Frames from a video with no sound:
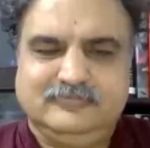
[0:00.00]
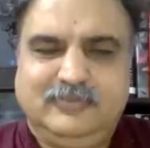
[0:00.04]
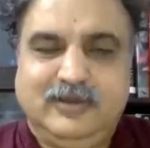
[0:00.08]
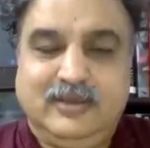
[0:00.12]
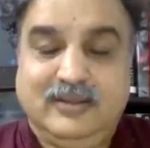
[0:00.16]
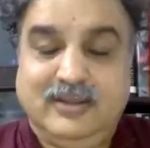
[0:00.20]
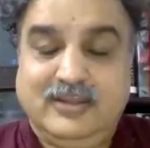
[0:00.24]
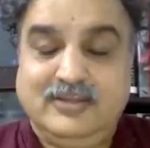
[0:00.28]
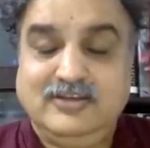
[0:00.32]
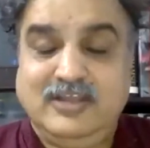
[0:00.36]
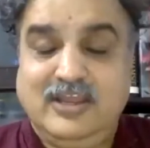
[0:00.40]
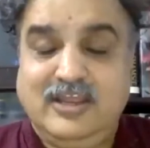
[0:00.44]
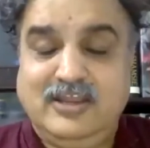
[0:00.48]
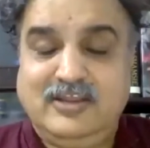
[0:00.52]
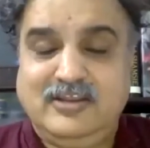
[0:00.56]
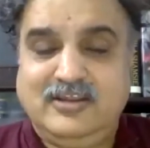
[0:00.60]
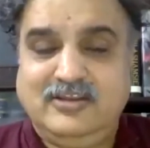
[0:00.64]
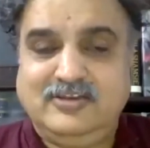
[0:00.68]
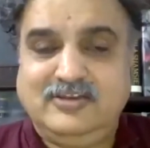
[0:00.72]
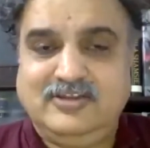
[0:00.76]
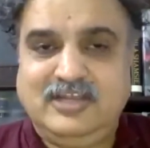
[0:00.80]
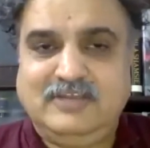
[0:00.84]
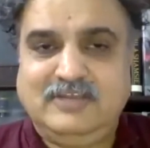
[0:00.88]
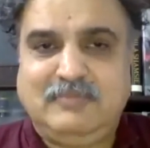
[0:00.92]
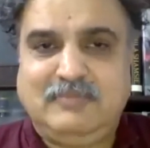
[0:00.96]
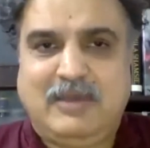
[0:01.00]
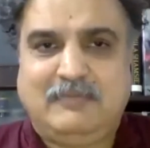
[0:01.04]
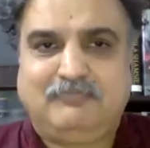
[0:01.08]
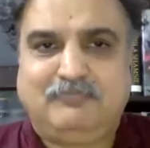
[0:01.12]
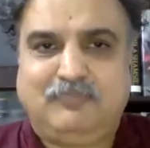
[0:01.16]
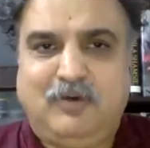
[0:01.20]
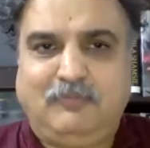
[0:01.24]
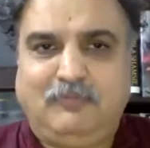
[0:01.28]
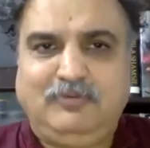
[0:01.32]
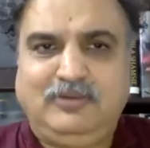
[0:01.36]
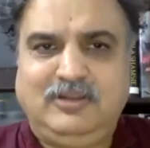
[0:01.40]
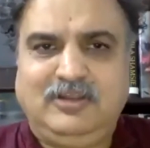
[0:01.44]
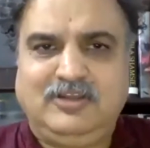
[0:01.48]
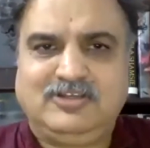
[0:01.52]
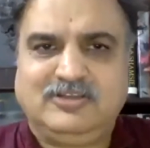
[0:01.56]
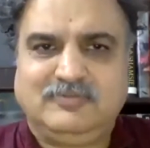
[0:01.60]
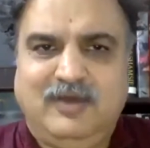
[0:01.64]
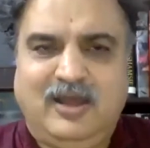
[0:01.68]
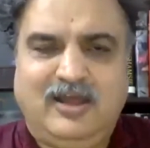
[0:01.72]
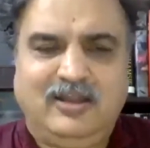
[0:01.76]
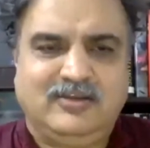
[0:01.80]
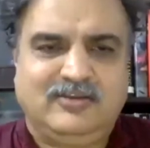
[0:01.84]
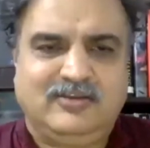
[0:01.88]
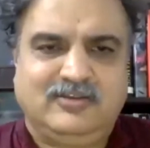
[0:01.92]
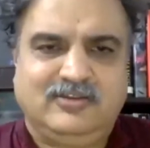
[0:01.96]
indeed by popular
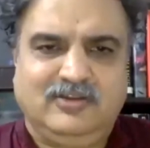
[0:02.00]
demand.